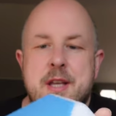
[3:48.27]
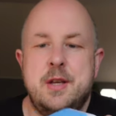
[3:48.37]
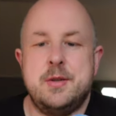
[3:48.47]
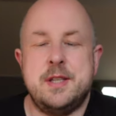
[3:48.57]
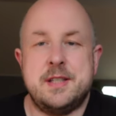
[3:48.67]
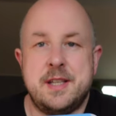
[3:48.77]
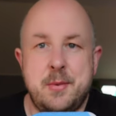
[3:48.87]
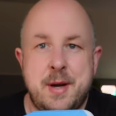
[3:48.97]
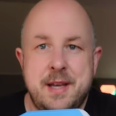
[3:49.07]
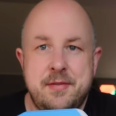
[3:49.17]
Uses
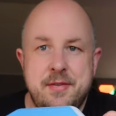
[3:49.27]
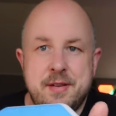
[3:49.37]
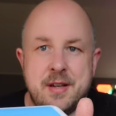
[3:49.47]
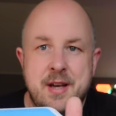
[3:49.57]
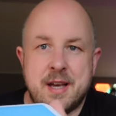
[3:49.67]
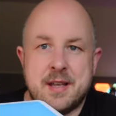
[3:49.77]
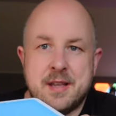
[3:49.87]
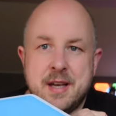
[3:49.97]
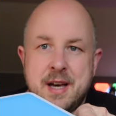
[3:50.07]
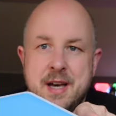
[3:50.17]
Z-Wave like
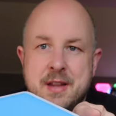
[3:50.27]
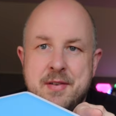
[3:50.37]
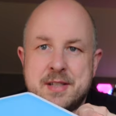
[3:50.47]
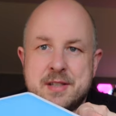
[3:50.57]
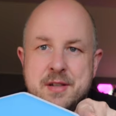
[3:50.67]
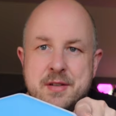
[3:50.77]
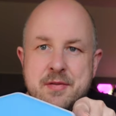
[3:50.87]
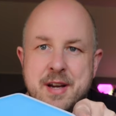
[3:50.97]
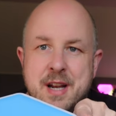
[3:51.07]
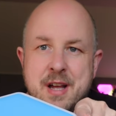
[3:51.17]
the rest of the
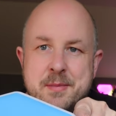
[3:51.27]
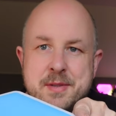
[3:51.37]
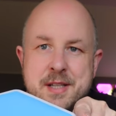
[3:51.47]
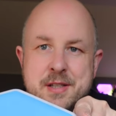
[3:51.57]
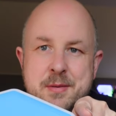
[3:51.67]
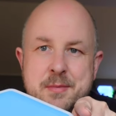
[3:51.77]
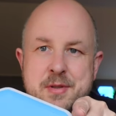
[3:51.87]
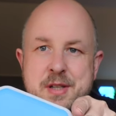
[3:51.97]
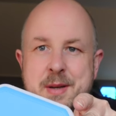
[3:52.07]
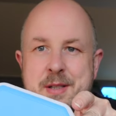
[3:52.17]
Ring alarm system.
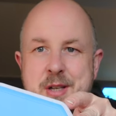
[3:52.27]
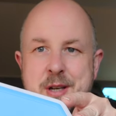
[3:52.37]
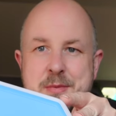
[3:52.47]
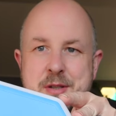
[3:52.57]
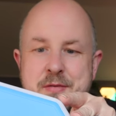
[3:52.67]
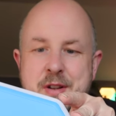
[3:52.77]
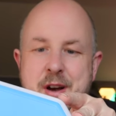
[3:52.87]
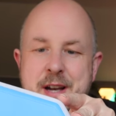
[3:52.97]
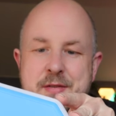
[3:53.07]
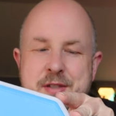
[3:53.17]
So in terms of
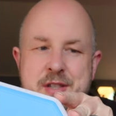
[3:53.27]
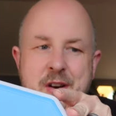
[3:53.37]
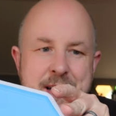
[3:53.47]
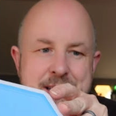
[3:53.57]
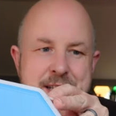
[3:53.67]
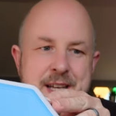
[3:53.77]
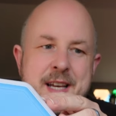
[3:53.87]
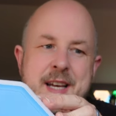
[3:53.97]
line of sight,